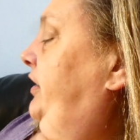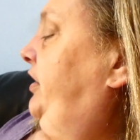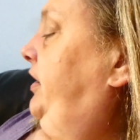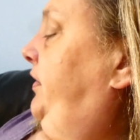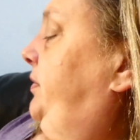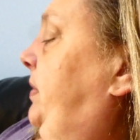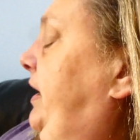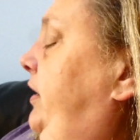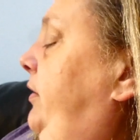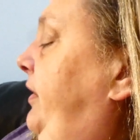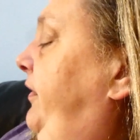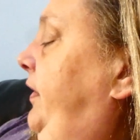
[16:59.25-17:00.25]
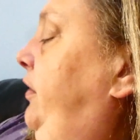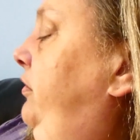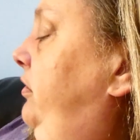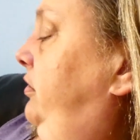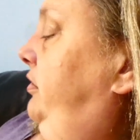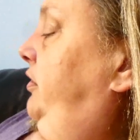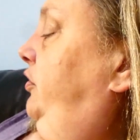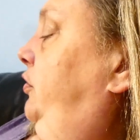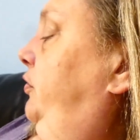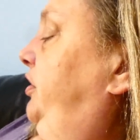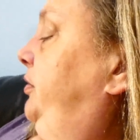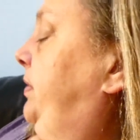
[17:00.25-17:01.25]
Jennifer's playing on my phone. Not
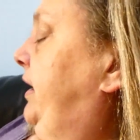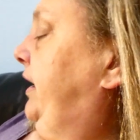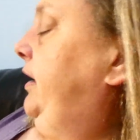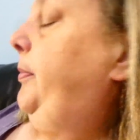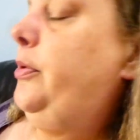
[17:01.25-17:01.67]
sure what she's playing.